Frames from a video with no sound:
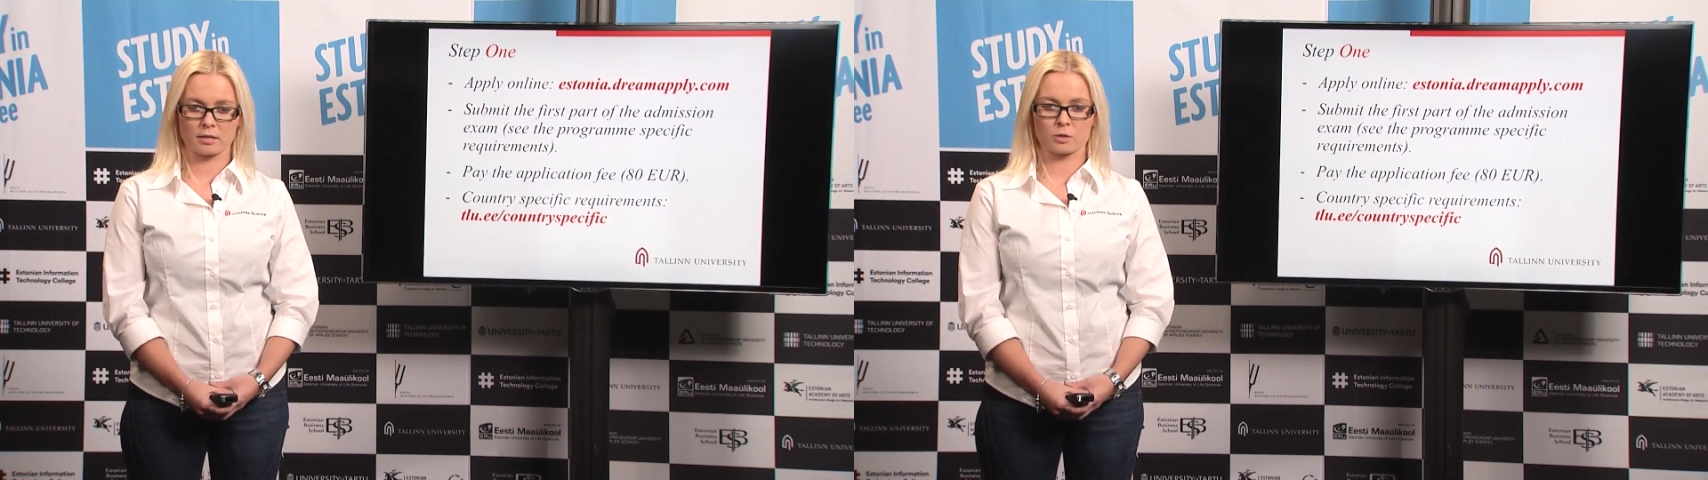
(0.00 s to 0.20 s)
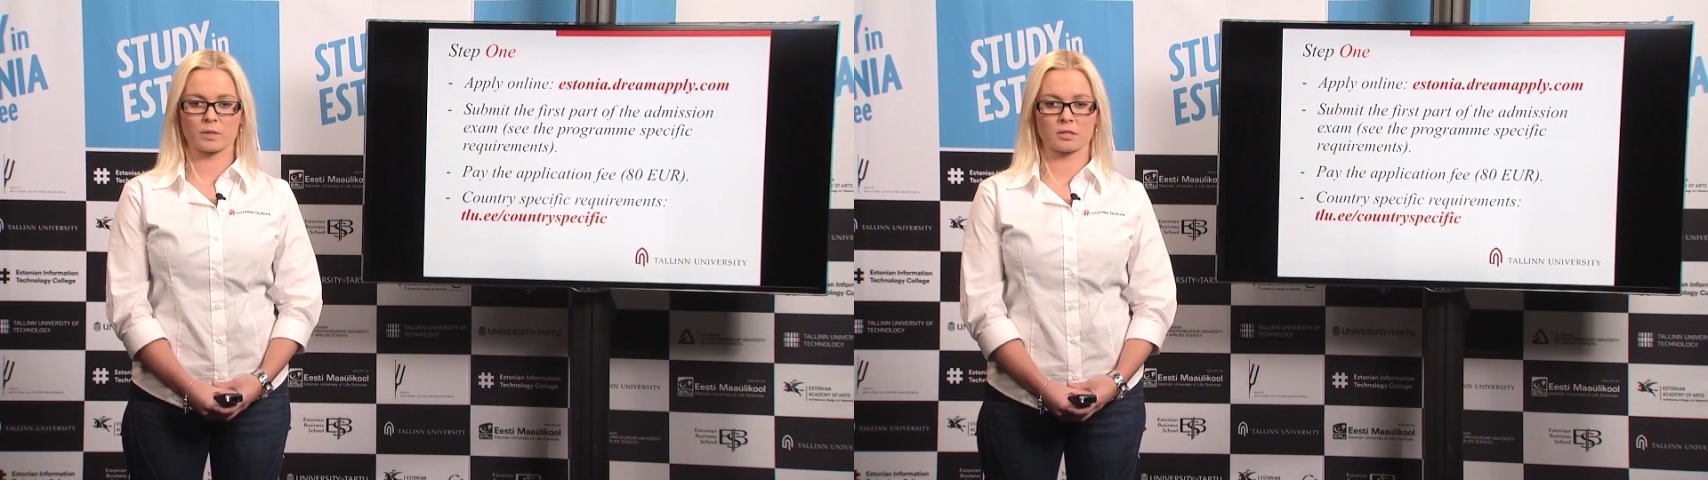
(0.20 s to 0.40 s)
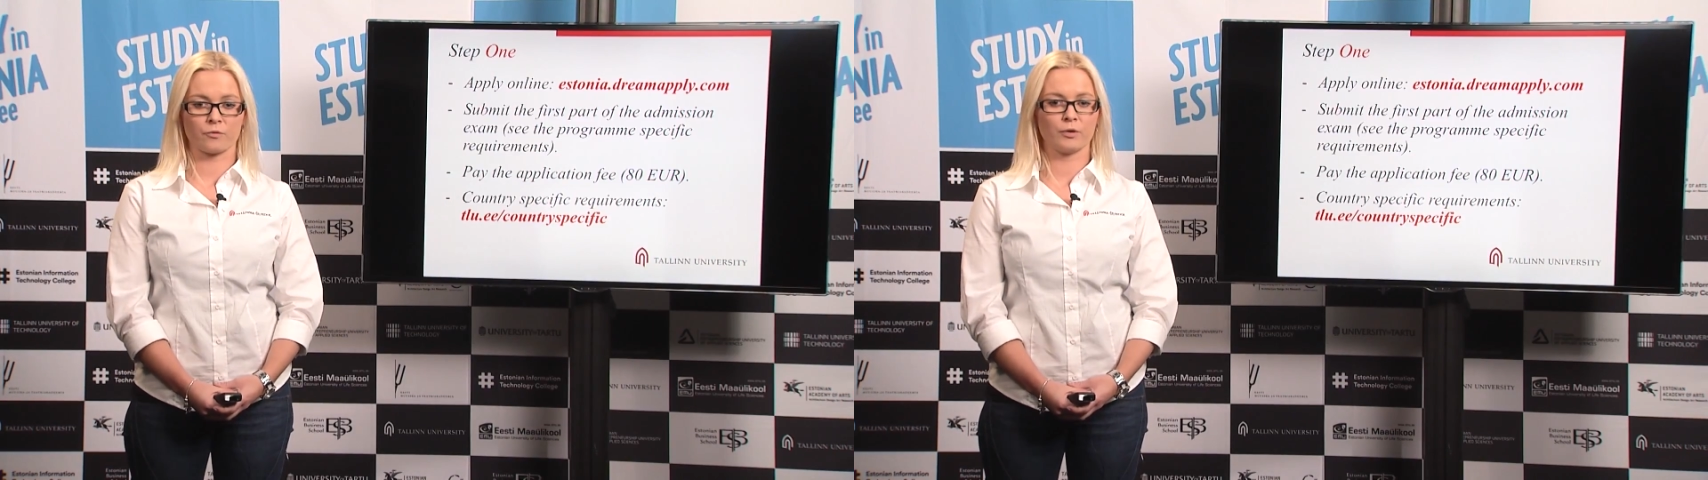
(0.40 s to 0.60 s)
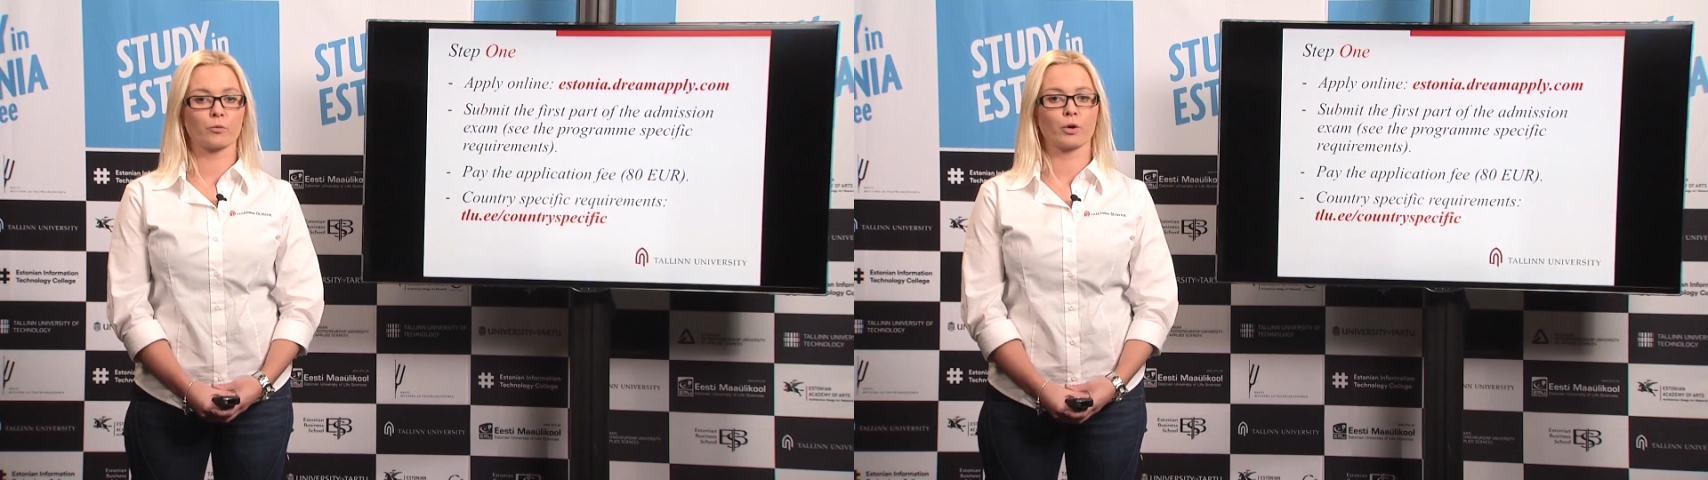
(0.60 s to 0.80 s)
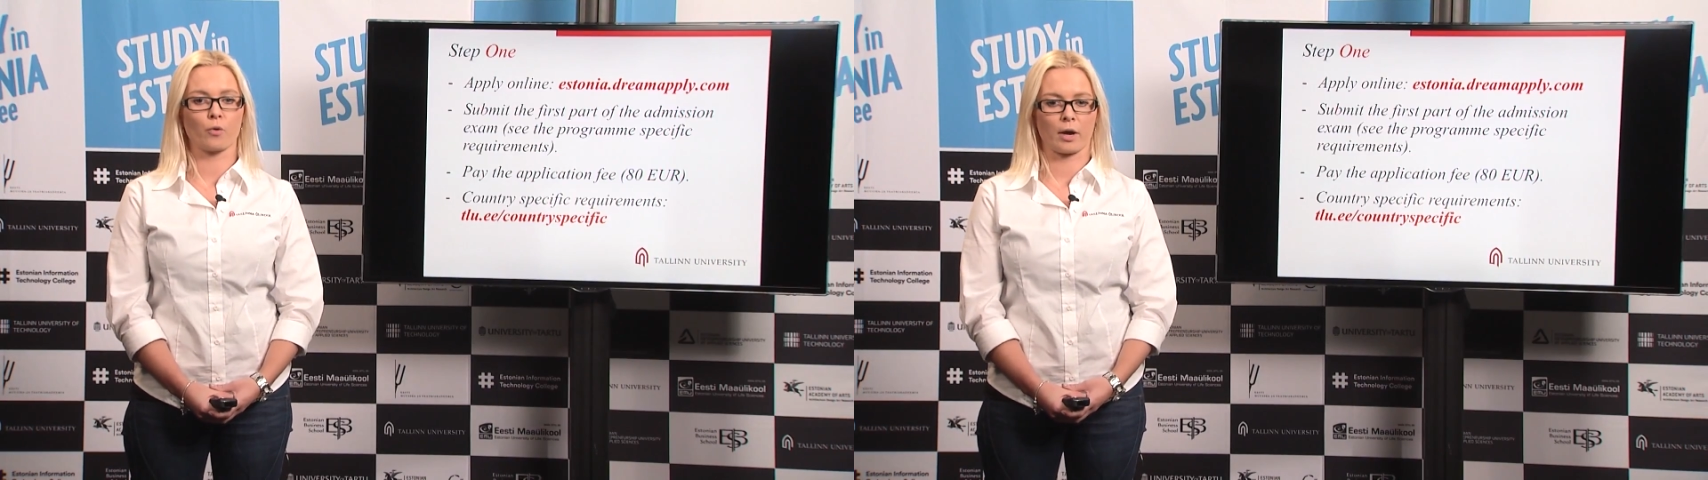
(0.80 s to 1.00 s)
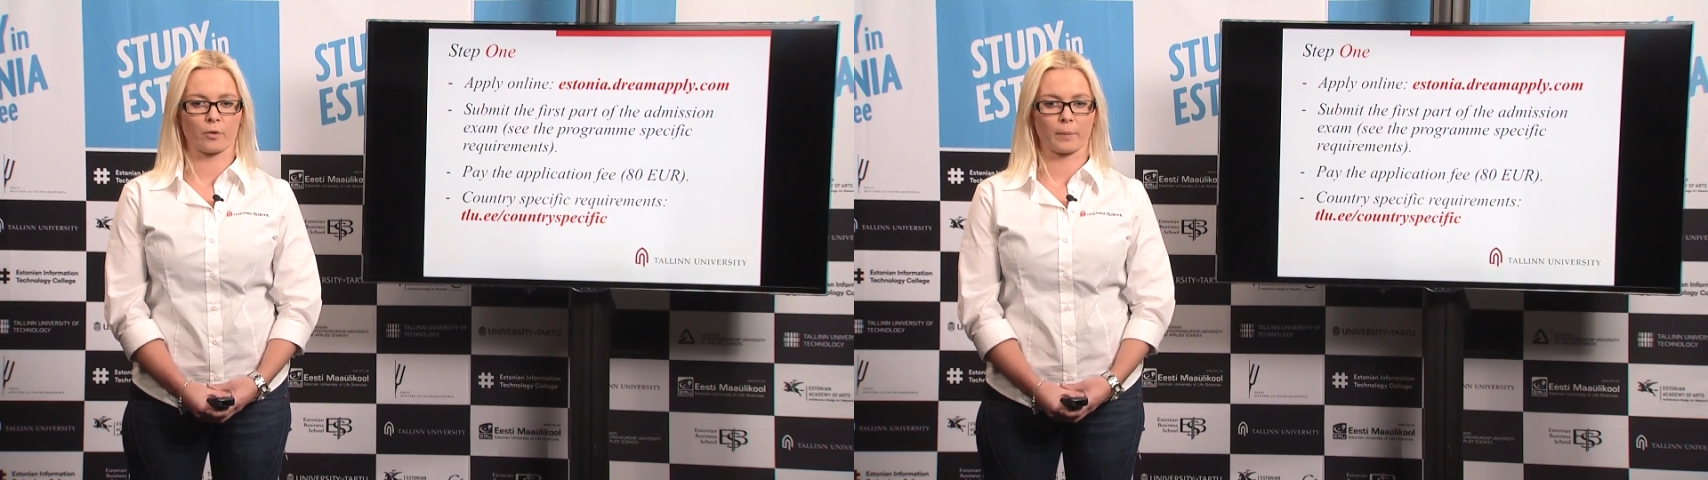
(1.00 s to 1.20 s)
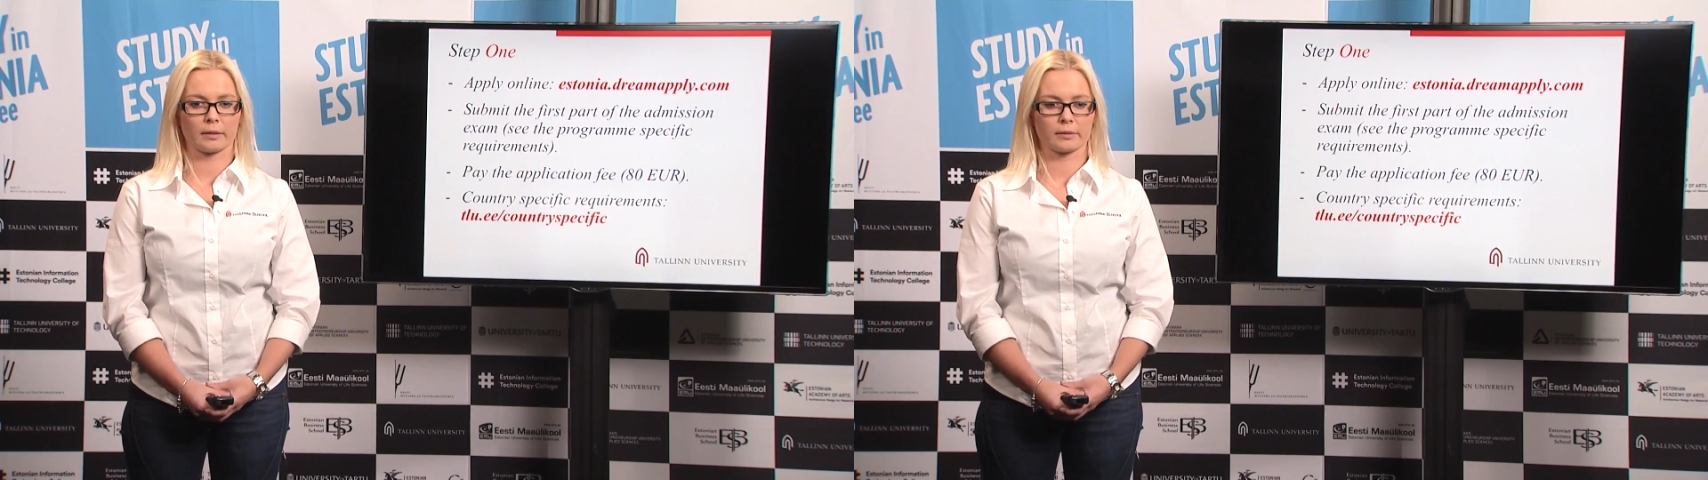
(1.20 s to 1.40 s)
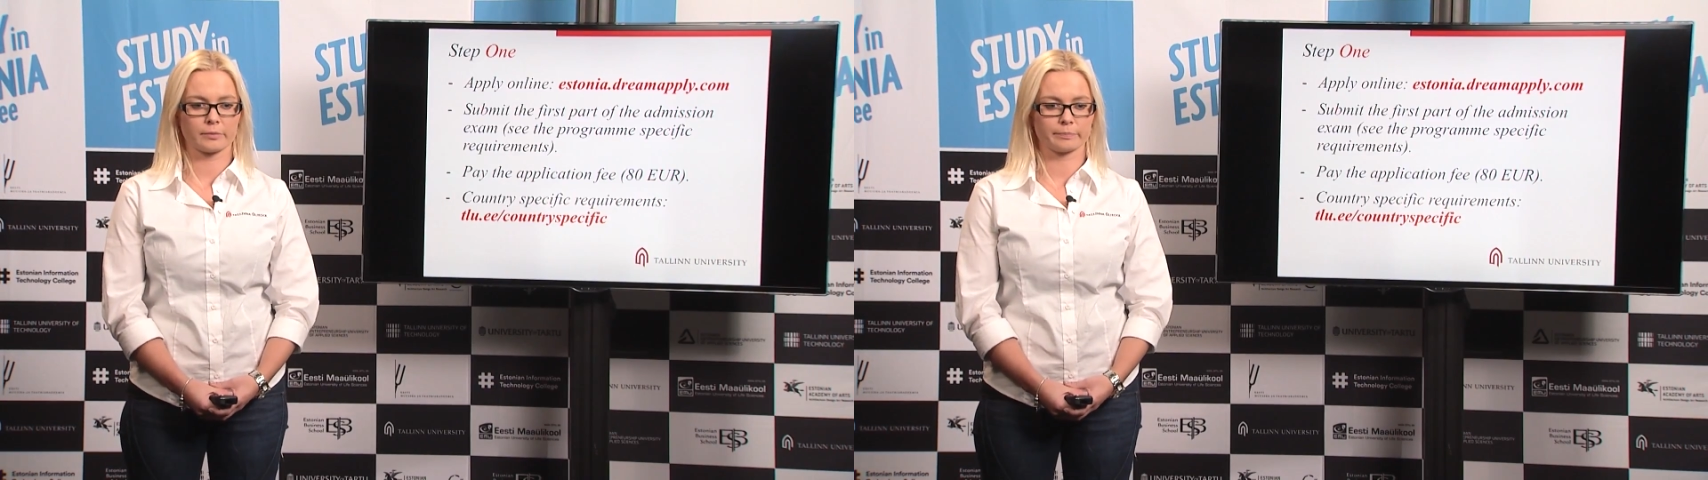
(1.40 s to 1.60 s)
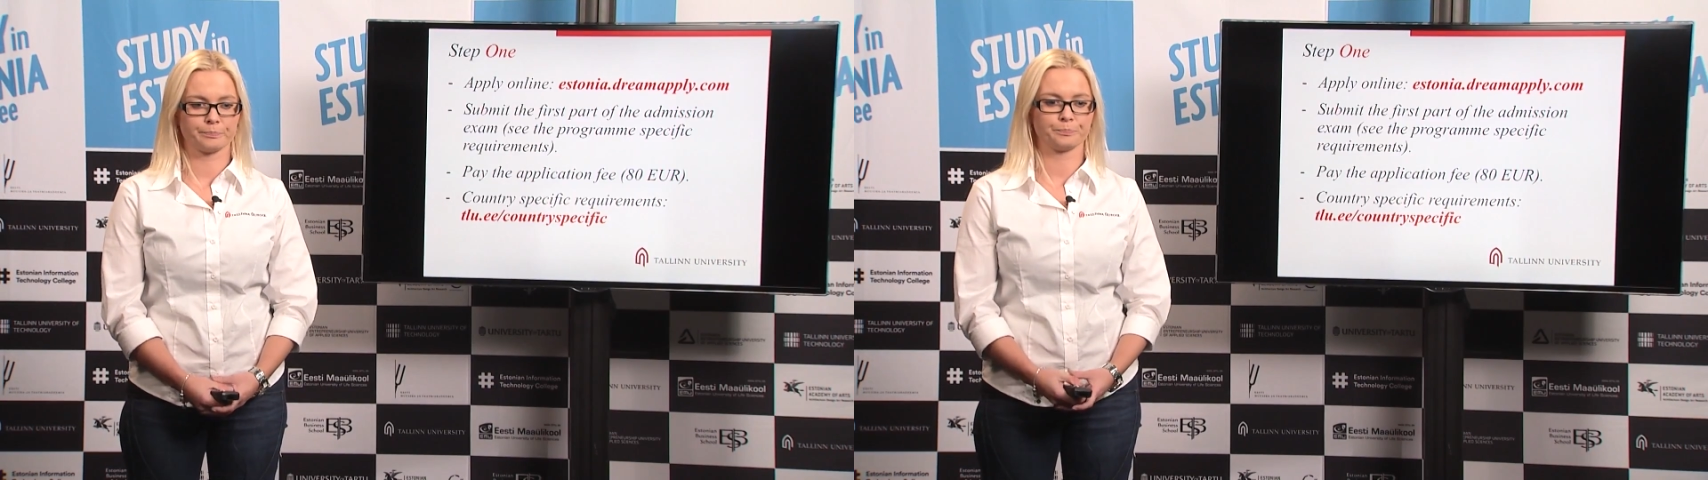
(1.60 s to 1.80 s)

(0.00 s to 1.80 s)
a specific requirement.